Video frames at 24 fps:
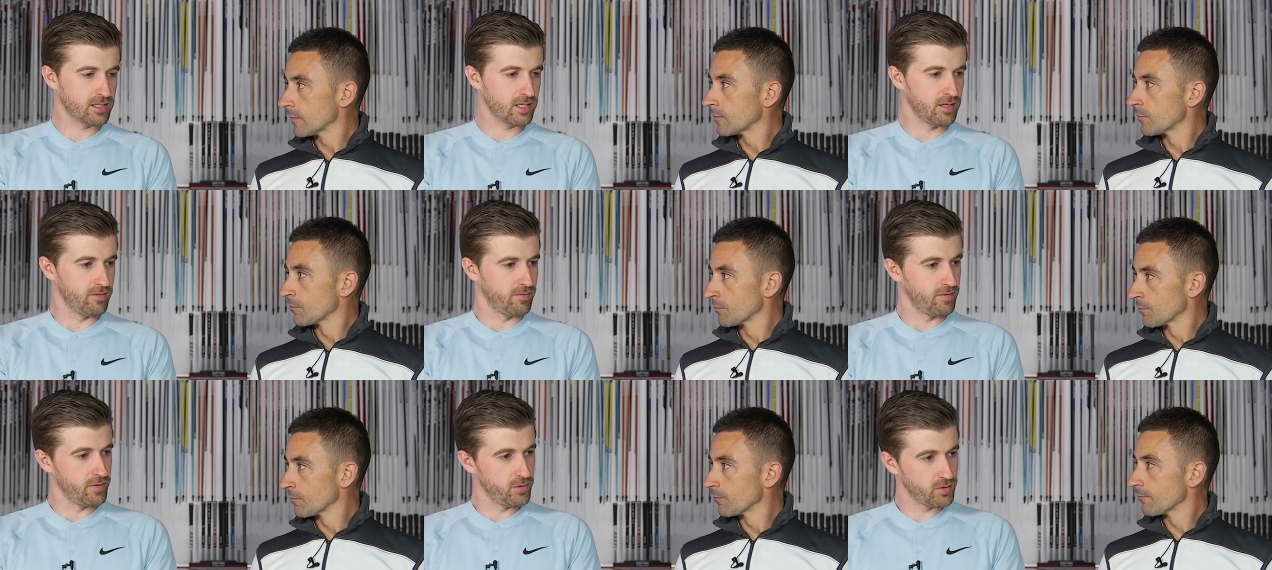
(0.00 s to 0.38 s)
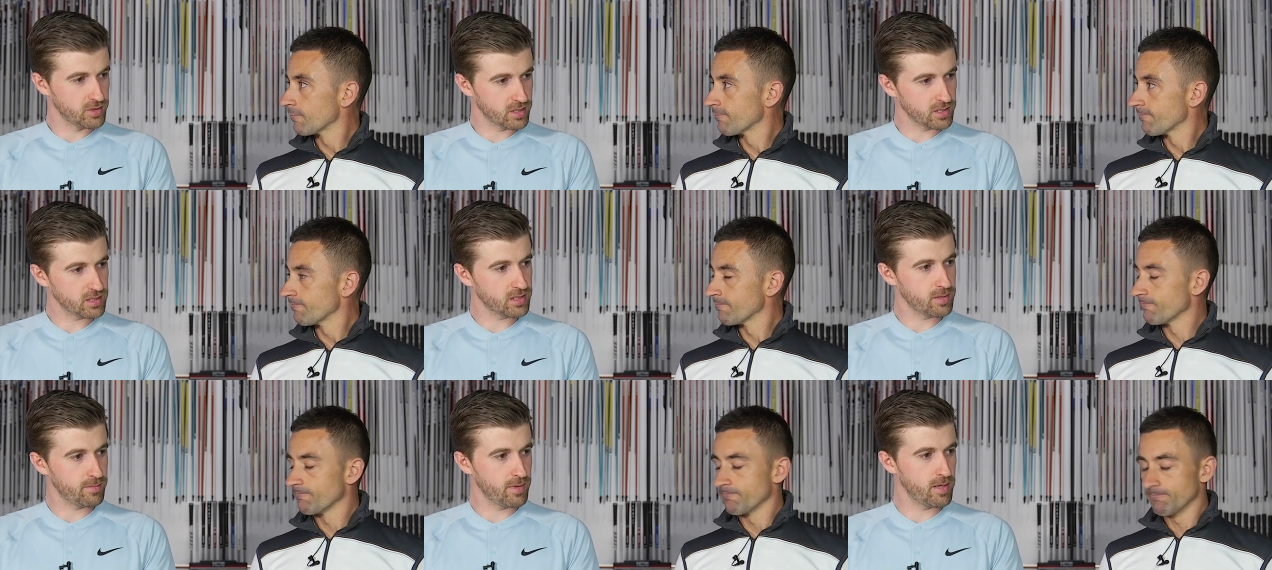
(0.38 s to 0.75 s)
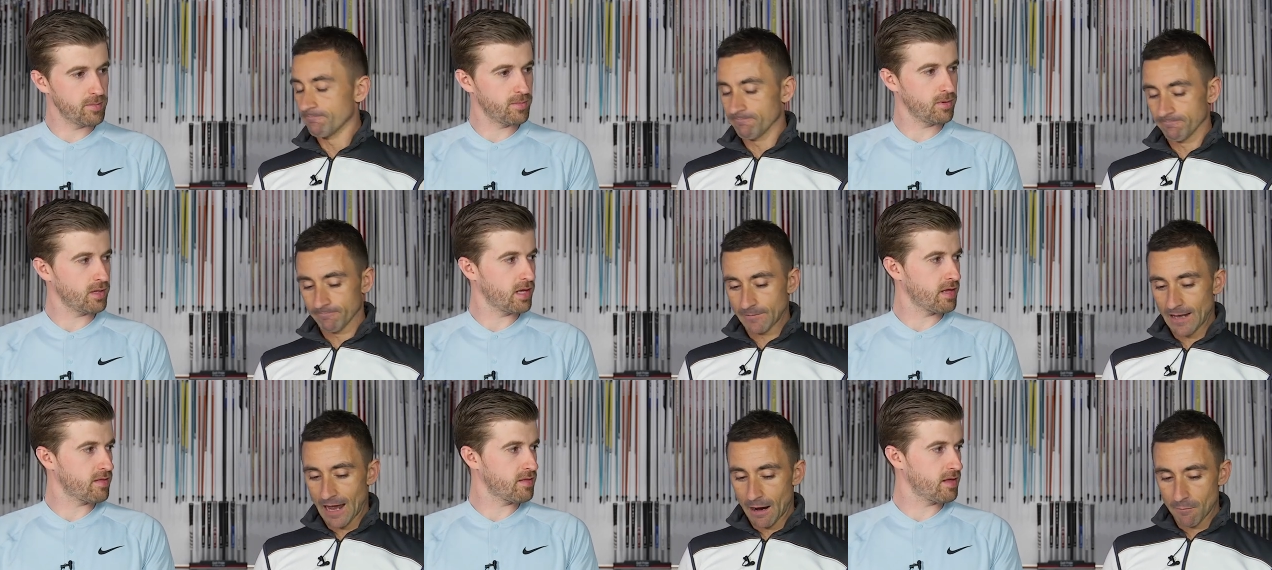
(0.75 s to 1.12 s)
Speaker 1: is confusing to
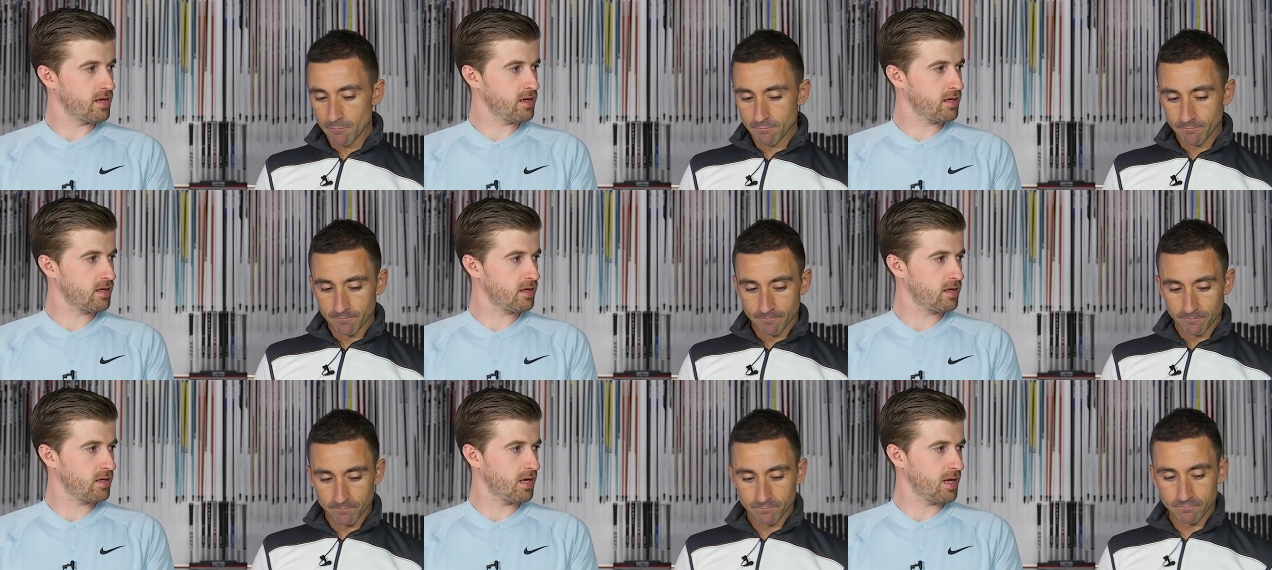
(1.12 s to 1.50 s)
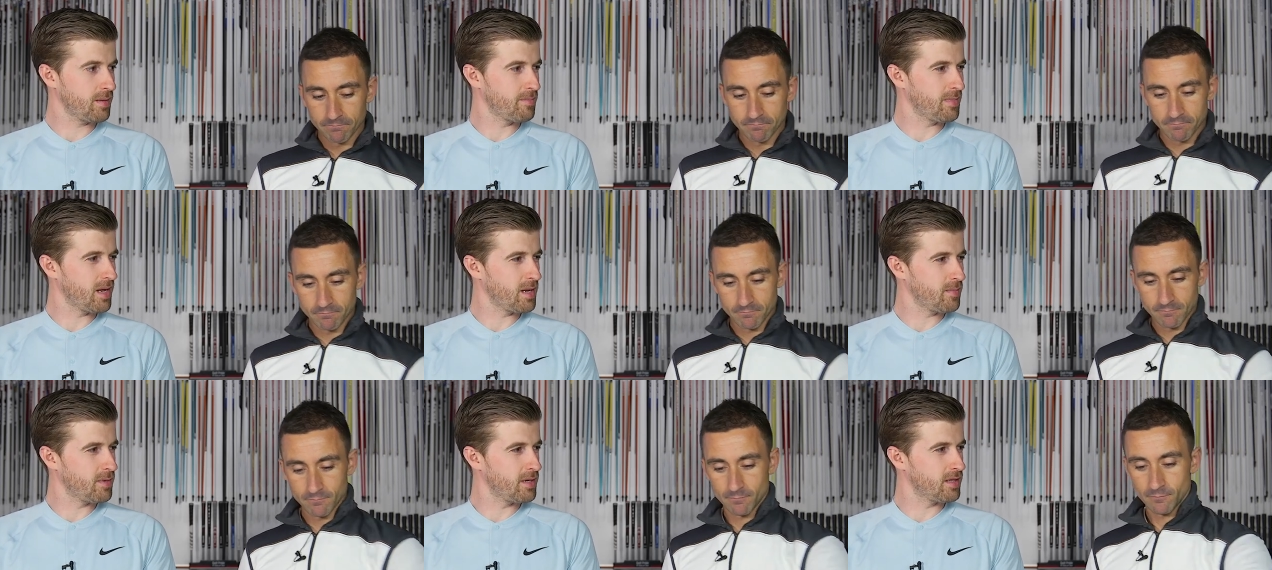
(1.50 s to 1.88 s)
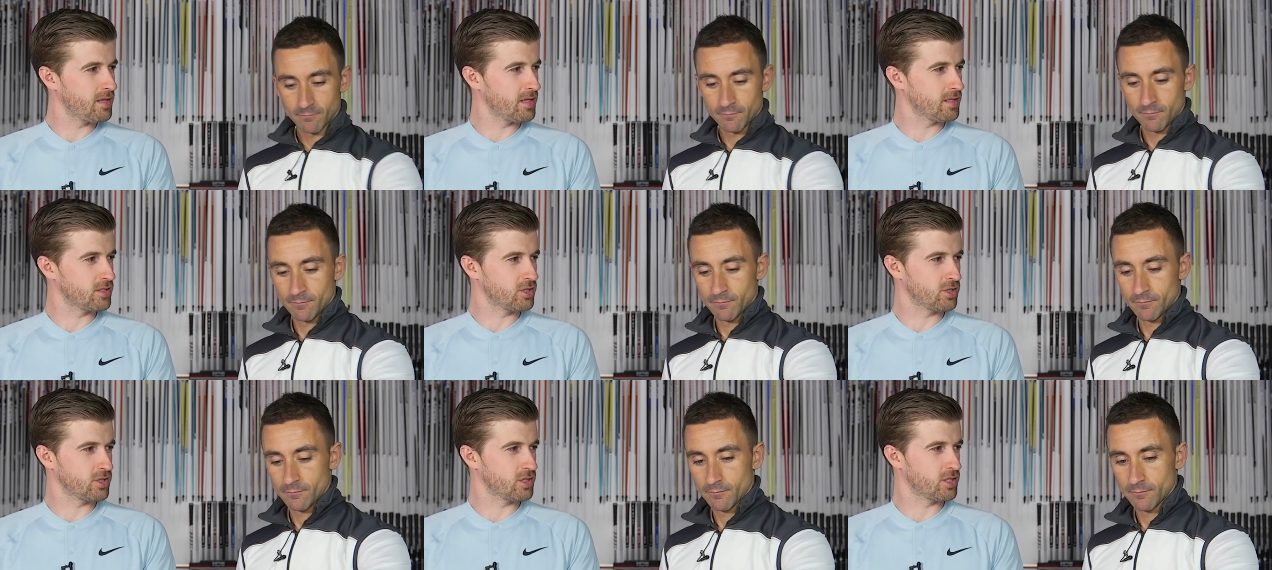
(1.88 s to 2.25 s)
people, I yeah. think. And maybe
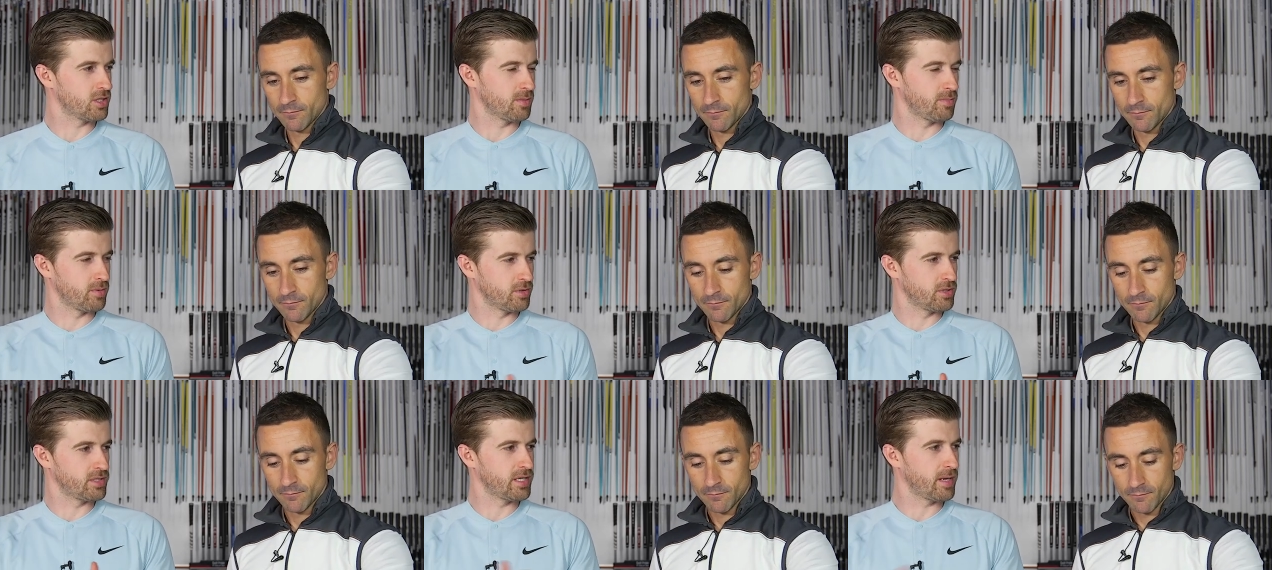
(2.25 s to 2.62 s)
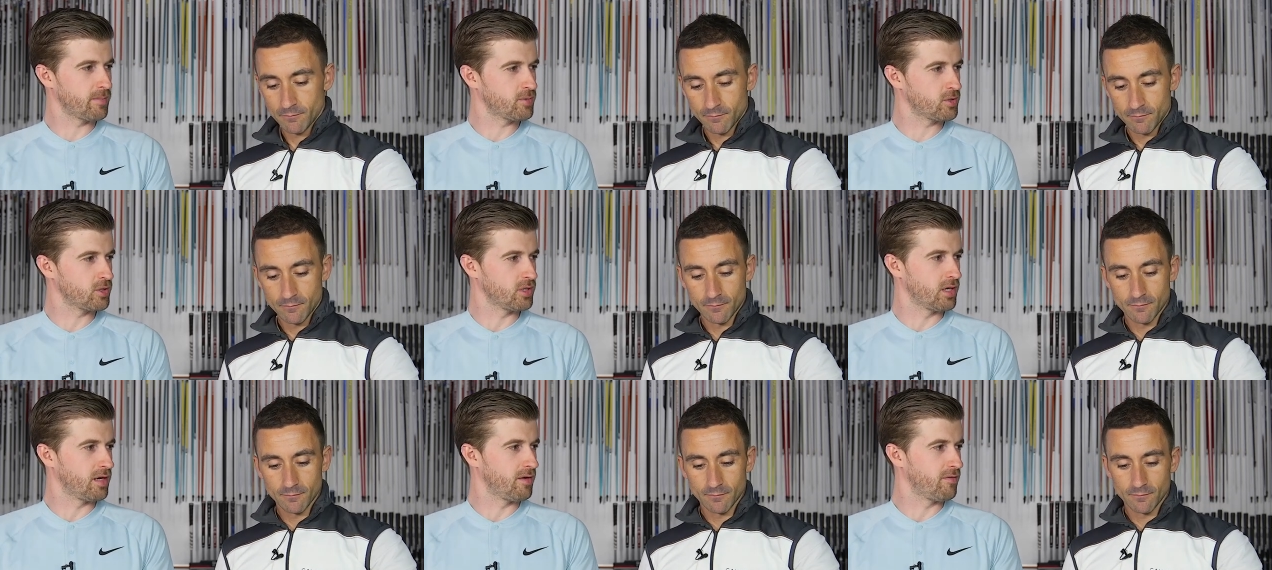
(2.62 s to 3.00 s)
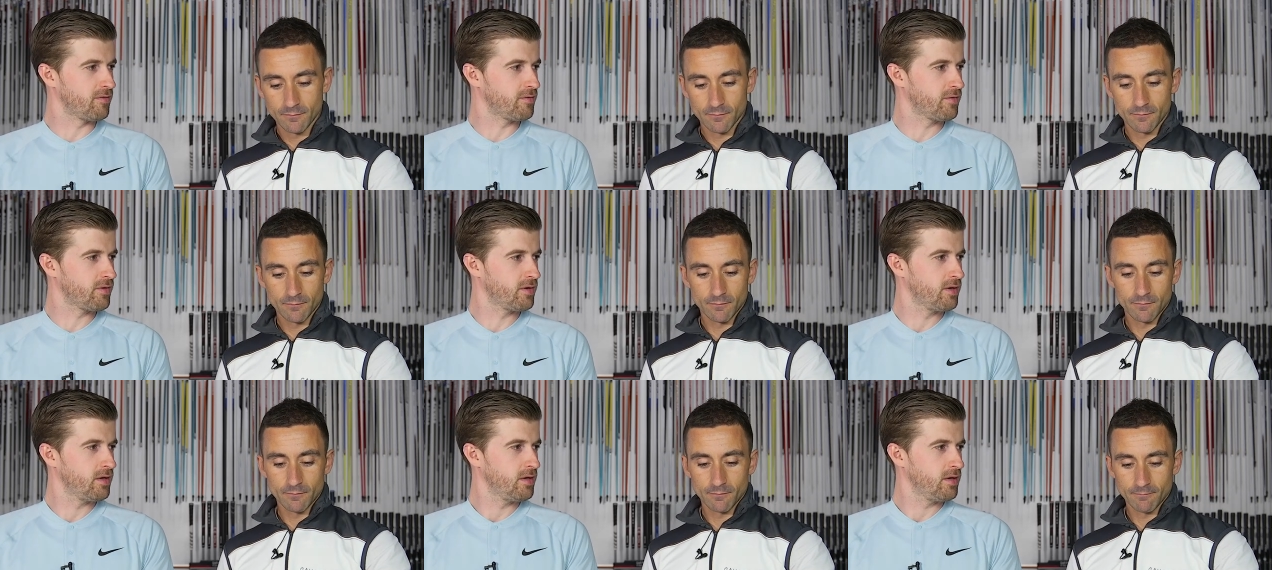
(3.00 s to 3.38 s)
that's just the perception of
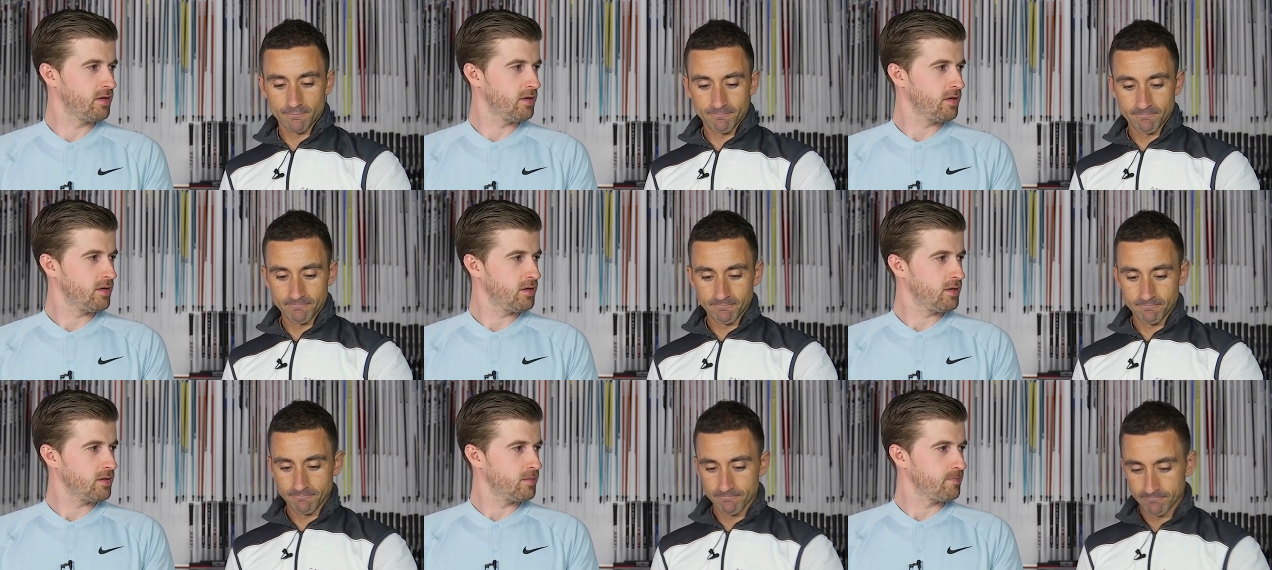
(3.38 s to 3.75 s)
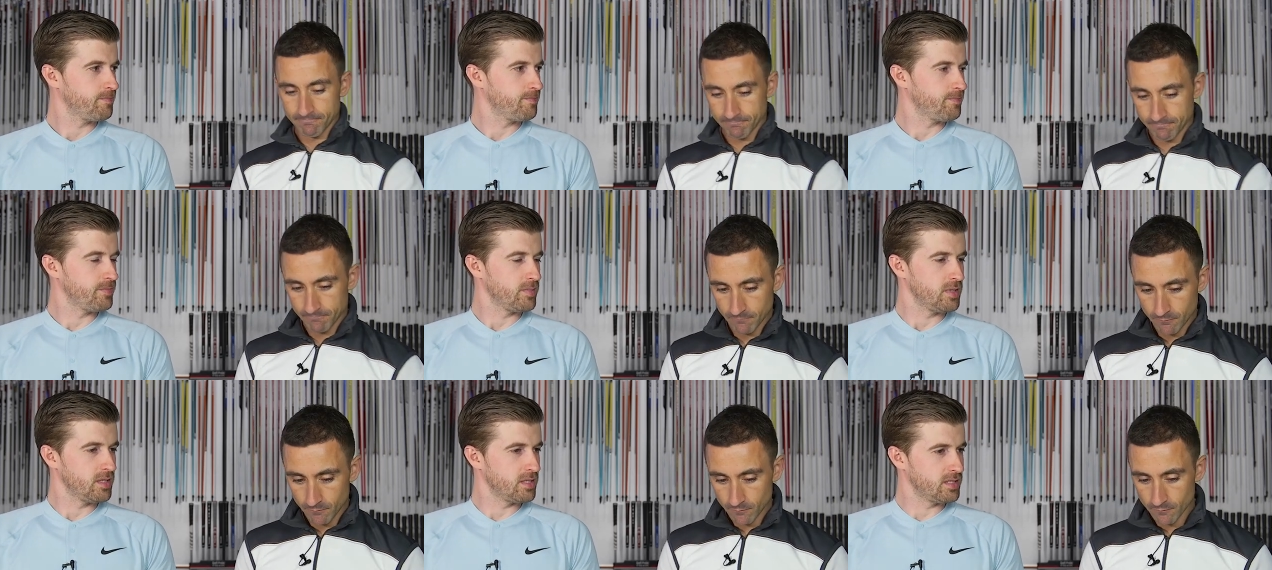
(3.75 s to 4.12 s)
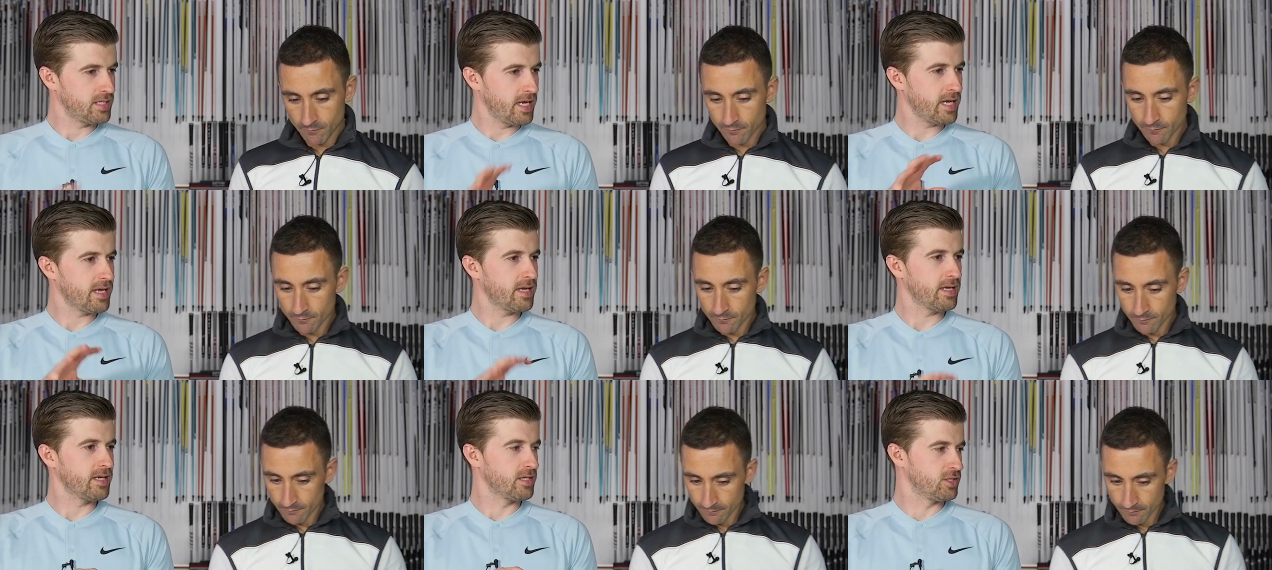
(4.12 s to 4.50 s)

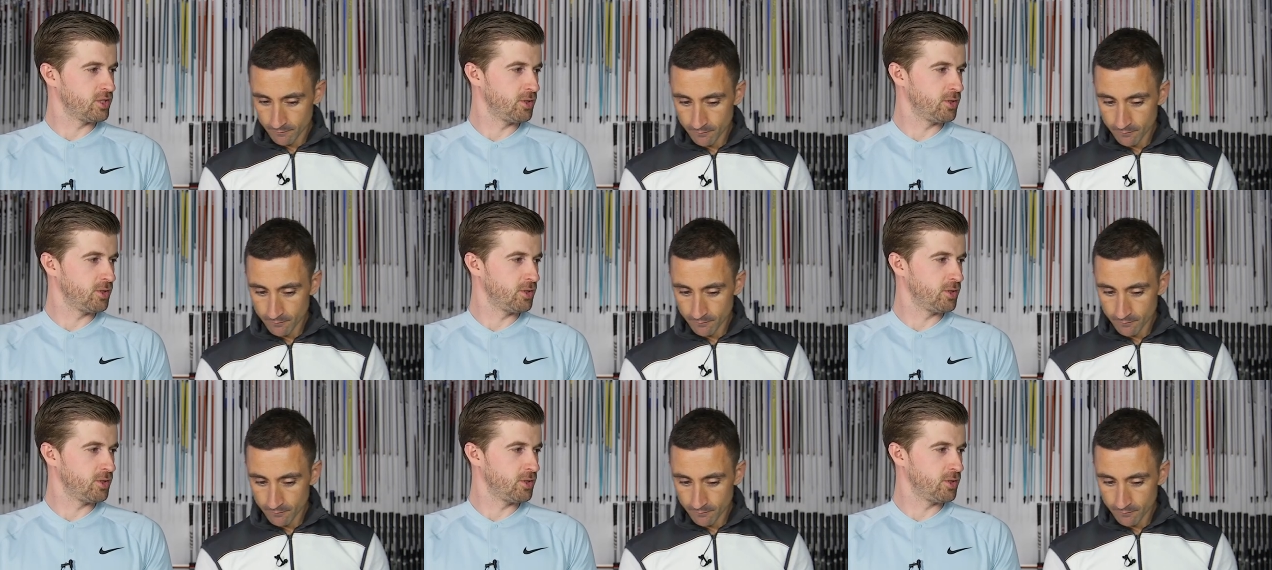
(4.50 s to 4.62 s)
taking